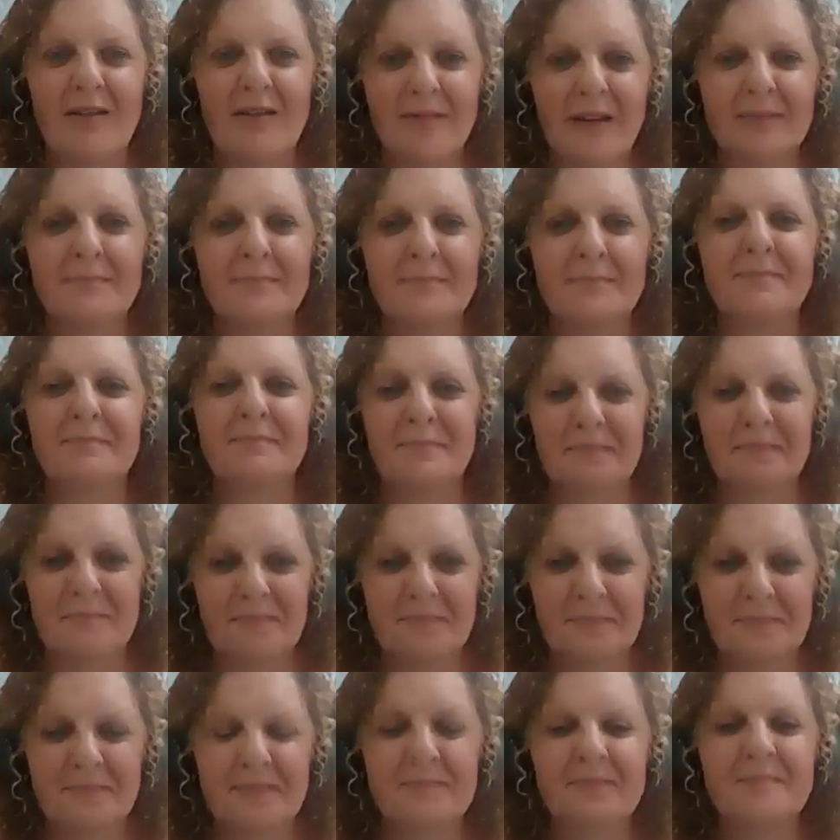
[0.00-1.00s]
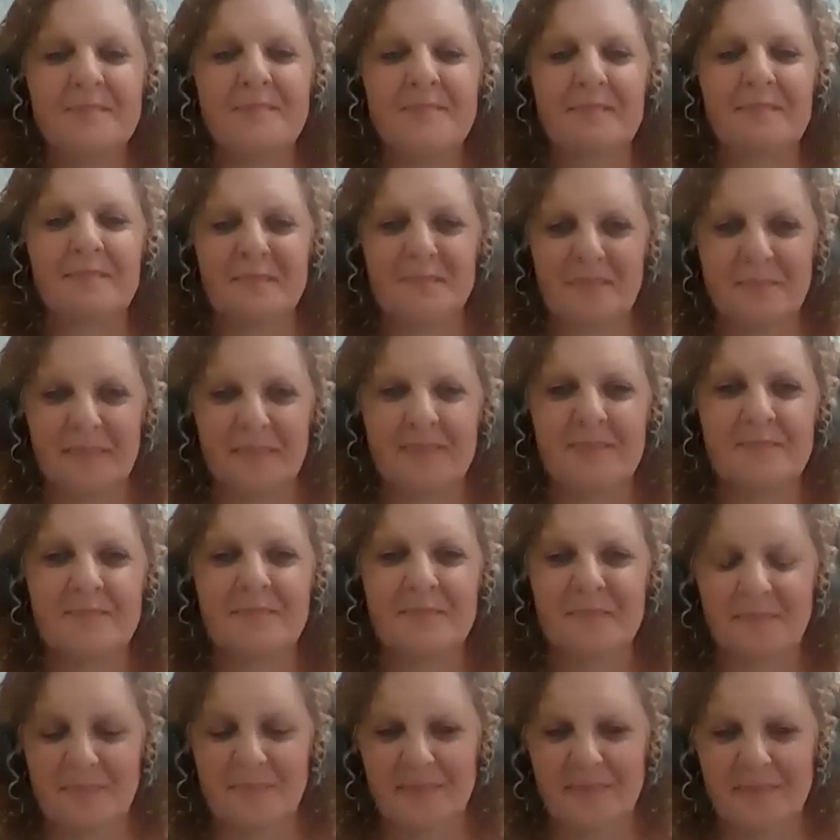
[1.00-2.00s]
part of the whole school
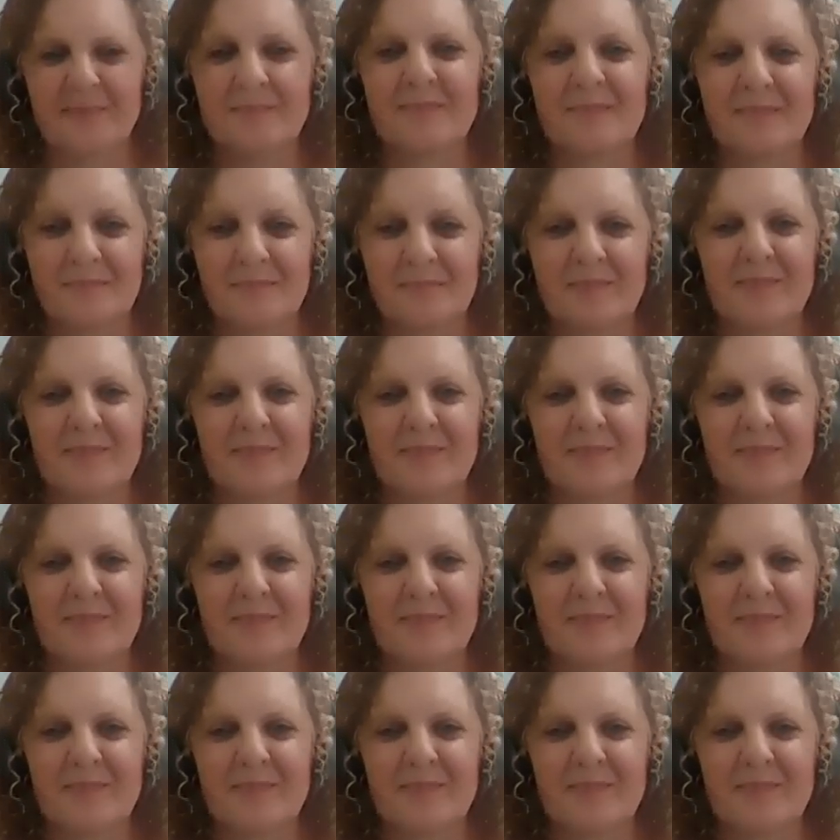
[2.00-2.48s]
focus.